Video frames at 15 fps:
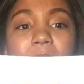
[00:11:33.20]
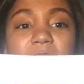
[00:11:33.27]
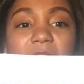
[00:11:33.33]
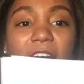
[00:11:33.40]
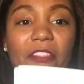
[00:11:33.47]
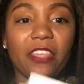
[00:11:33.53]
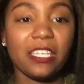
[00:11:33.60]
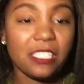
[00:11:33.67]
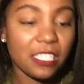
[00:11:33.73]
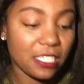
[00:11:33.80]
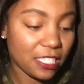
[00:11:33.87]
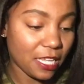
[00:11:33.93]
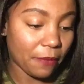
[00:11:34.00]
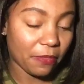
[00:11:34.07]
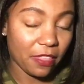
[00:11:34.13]
is
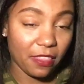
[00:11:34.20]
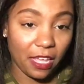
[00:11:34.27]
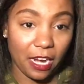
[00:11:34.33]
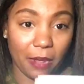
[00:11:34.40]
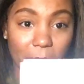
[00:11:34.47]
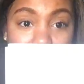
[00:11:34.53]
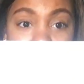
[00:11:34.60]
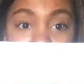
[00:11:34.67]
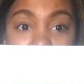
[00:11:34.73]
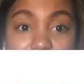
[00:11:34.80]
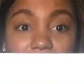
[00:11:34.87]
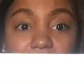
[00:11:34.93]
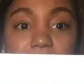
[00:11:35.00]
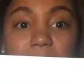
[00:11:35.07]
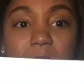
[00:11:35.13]
something that I
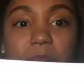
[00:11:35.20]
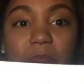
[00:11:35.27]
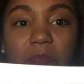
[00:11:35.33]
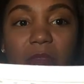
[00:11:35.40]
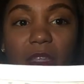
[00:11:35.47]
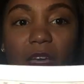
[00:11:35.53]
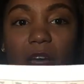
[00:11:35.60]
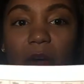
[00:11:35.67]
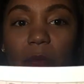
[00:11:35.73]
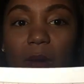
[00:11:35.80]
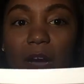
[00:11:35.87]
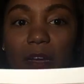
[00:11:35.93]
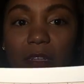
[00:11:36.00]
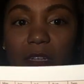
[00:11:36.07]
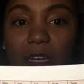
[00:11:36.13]
made a
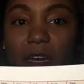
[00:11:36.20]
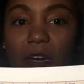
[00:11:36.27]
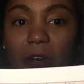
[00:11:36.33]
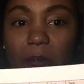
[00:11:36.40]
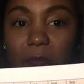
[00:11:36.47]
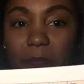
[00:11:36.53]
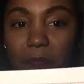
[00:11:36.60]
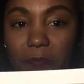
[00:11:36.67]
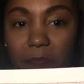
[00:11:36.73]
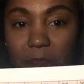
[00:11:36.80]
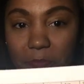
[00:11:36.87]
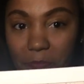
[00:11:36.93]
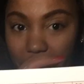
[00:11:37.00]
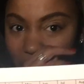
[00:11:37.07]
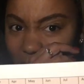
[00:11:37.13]
while ago,
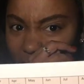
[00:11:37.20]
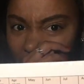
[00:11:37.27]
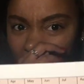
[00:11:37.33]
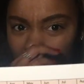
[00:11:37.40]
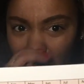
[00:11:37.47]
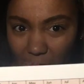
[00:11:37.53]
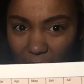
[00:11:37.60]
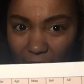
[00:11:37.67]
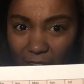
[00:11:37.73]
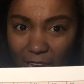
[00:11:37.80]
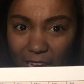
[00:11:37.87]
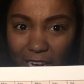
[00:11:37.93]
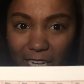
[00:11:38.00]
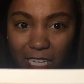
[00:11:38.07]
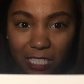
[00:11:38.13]
and
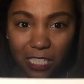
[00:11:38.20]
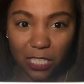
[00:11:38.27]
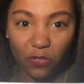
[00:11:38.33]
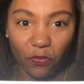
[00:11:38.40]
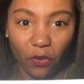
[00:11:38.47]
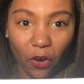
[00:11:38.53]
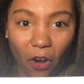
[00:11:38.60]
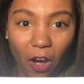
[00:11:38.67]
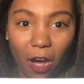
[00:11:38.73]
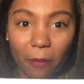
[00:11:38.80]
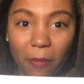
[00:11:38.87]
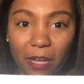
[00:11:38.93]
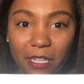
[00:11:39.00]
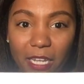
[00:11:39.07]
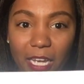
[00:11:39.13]
this is for all
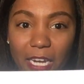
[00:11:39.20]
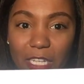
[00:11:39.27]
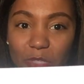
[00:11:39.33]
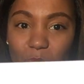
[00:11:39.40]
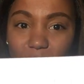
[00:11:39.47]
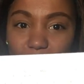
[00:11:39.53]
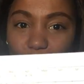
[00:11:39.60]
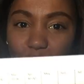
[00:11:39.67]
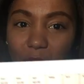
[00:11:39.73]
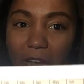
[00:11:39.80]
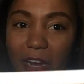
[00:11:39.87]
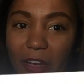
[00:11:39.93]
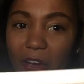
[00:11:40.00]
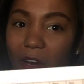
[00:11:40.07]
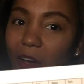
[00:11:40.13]
my ladies with the
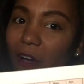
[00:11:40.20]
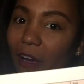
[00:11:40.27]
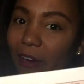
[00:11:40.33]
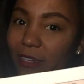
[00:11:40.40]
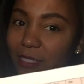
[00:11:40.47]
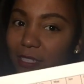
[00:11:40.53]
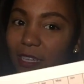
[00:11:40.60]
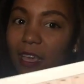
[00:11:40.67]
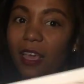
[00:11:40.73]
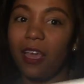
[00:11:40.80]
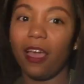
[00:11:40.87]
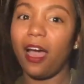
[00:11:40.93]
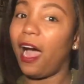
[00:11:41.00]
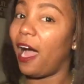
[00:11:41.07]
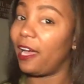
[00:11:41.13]
credit cards.
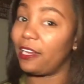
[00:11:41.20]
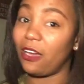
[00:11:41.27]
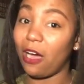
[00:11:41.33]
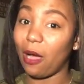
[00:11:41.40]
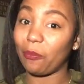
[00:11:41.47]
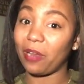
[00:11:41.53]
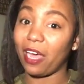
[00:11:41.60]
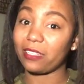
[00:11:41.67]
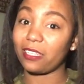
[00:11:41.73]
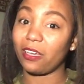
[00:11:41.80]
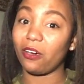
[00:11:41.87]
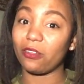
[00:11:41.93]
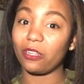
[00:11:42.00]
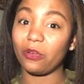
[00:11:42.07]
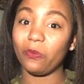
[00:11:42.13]
I know I'm not the
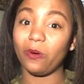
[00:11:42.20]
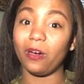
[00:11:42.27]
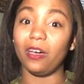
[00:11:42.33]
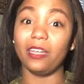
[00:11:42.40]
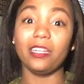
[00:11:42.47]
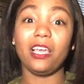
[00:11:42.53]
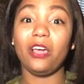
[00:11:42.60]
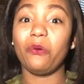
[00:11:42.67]
only one.